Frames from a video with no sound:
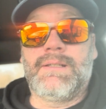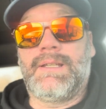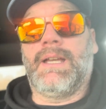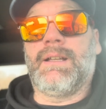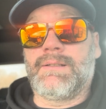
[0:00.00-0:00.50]

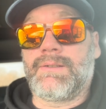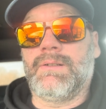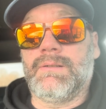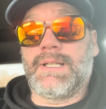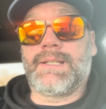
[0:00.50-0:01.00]
yeah,
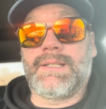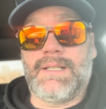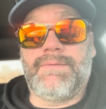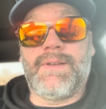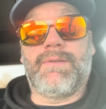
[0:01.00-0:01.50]
so like I said,
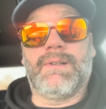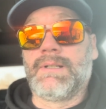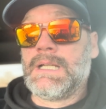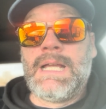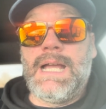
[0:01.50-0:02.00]

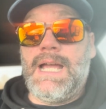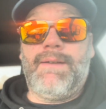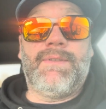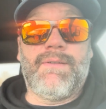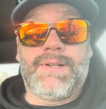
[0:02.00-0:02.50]
I
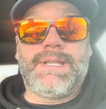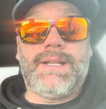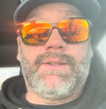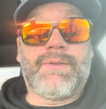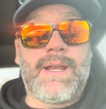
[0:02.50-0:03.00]
have never
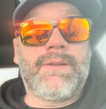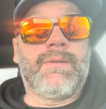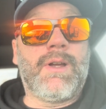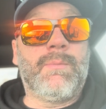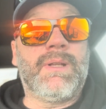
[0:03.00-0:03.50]
seen a train
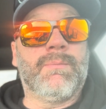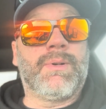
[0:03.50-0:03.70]
derailment in